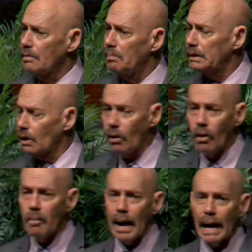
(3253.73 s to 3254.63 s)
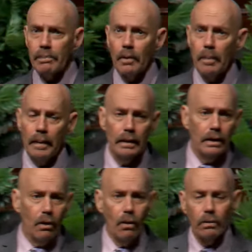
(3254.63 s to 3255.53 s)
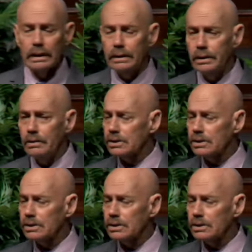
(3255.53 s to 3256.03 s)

But the whole Bible, old and new,